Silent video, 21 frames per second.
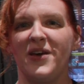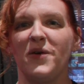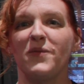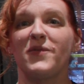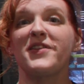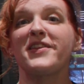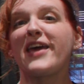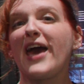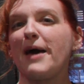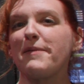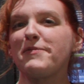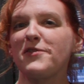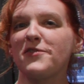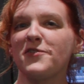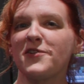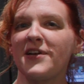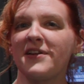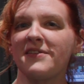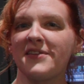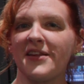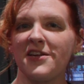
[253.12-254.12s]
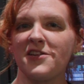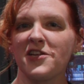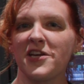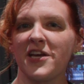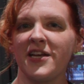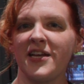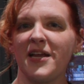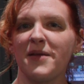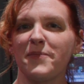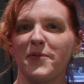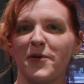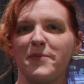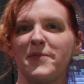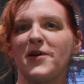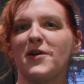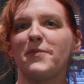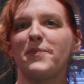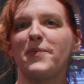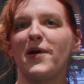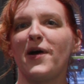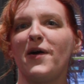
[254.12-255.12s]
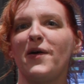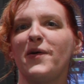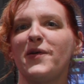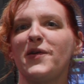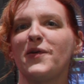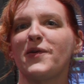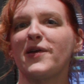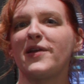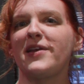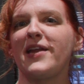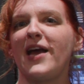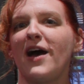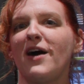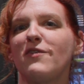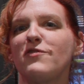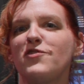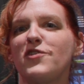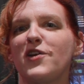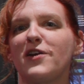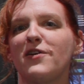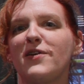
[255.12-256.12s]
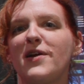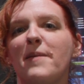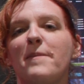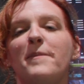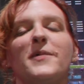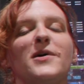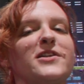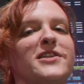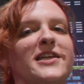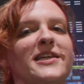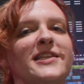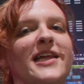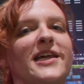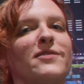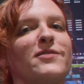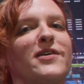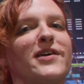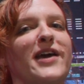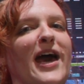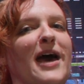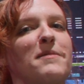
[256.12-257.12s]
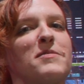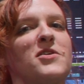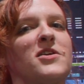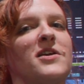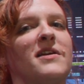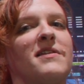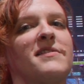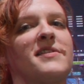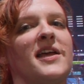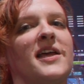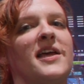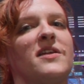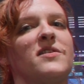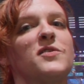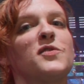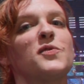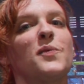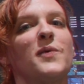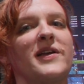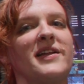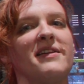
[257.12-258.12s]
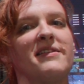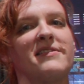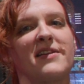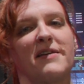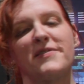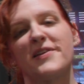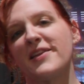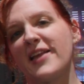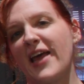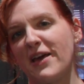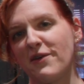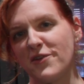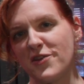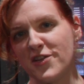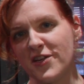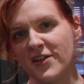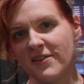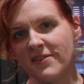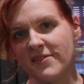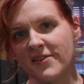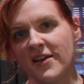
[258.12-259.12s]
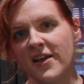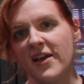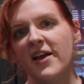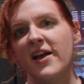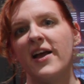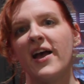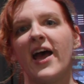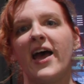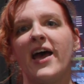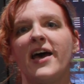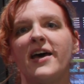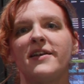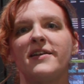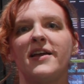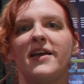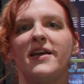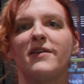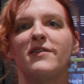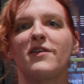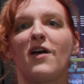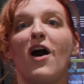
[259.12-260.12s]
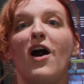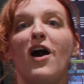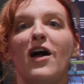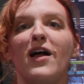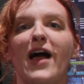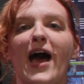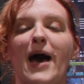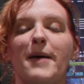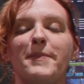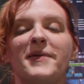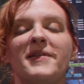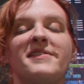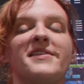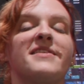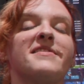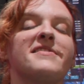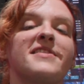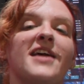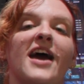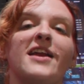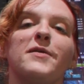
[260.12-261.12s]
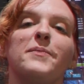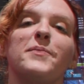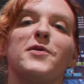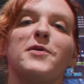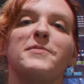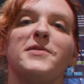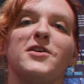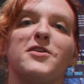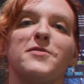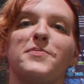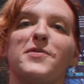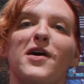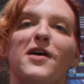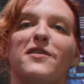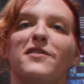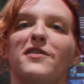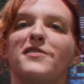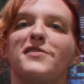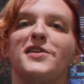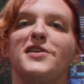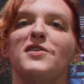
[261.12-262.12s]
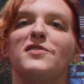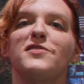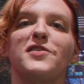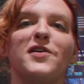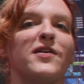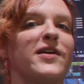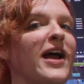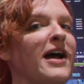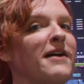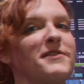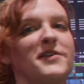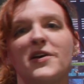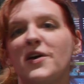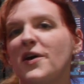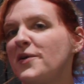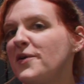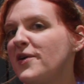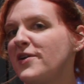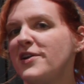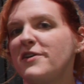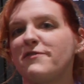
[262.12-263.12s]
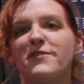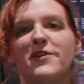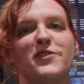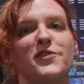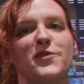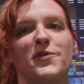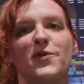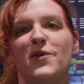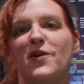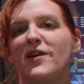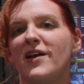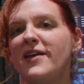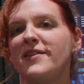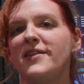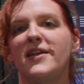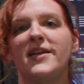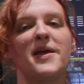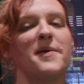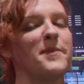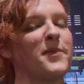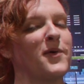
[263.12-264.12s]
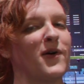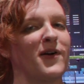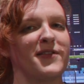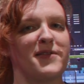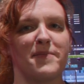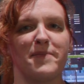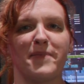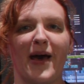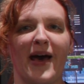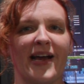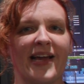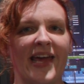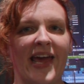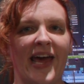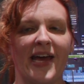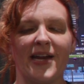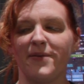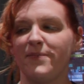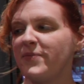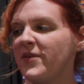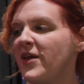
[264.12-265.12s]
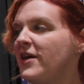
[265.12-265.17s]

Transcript: With Caption Translation in Premiere Pro, you can now generate multilingual captions in 27 languages. And it all happens inside of Premiere Pro, so you don't have to go to a different tool and then import them back in.